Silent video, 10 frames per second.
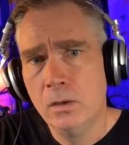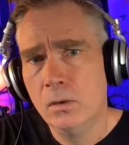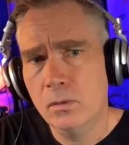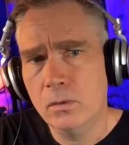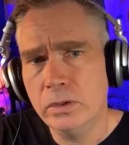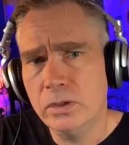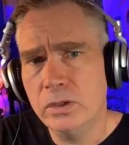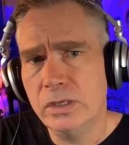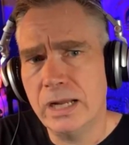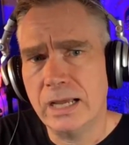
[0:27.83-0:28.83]
or you
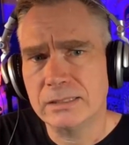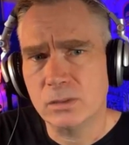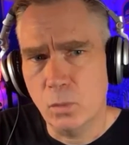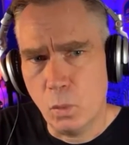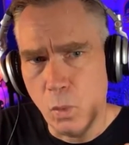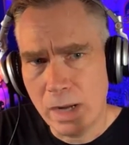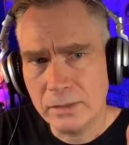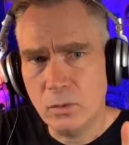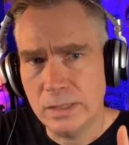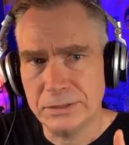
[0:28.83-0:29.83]
could ask one
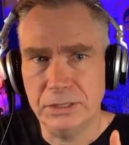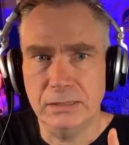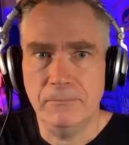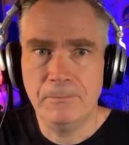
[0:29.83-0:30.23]
question